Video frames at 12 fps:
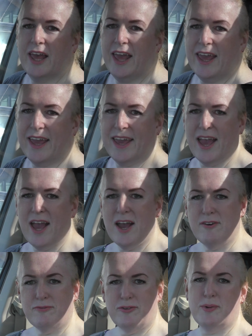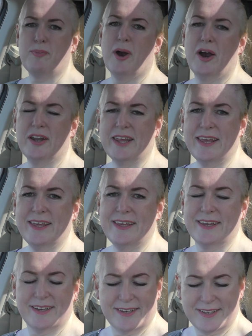Hey everybody.
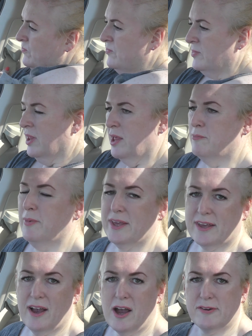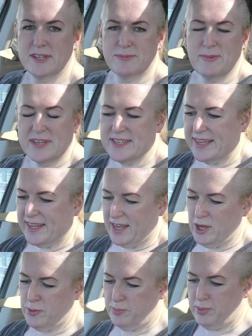My car is misting
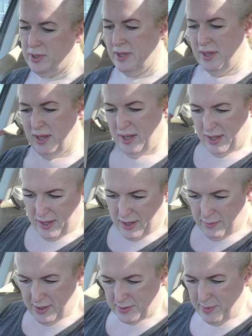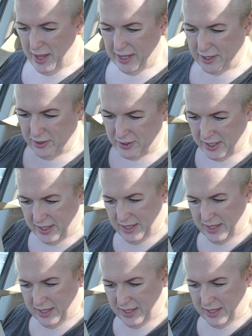up. There's my aircon.